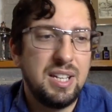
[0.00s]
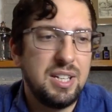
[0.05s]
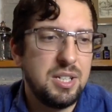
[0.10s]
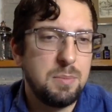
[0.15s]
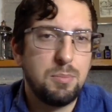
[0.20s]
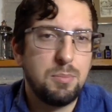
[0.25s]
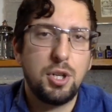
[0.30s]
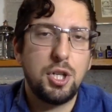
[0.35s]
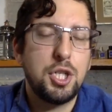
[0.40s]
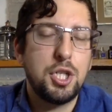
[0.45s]

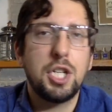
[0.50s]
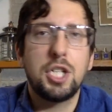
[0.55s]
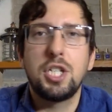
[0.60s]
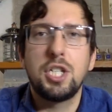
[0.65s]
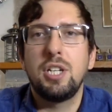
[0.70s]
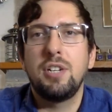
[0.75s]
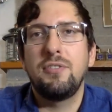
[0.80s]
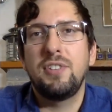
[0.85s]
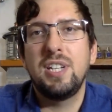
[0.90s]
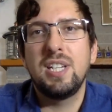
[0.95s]
The
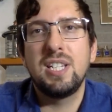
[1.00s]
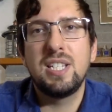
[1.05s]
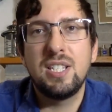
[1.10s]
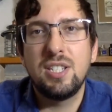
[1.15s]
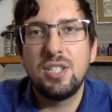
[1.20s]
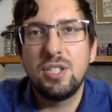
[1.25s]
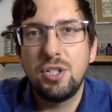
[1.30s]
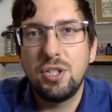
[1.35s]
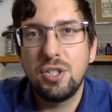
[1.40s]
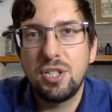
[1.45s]
projection of this
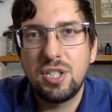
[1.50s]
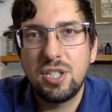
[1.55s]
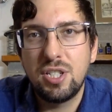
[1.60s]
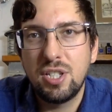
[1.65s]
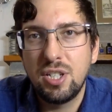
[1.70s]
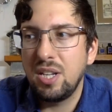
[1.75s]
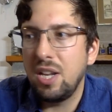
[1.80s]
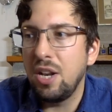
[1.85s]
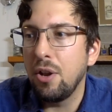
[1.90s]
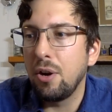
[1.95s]
is
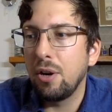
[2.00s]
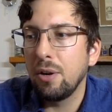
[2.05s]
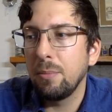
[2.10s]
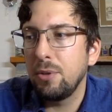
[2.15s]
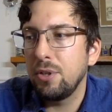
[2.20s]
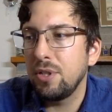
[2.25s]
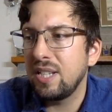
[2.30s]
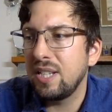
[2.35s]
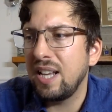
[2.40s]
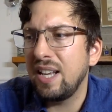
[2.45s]
just
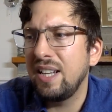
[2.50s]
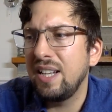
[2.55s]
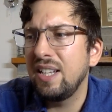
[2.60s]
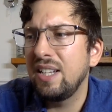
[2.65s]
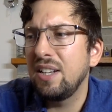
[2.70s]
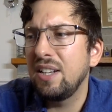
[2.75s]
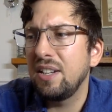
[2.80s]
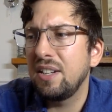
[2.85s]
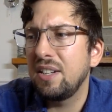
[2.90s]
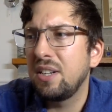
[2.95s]
enormous. I
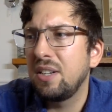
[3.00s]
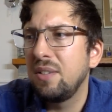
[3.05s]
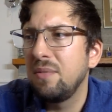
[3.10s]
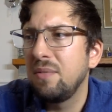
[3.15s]
did a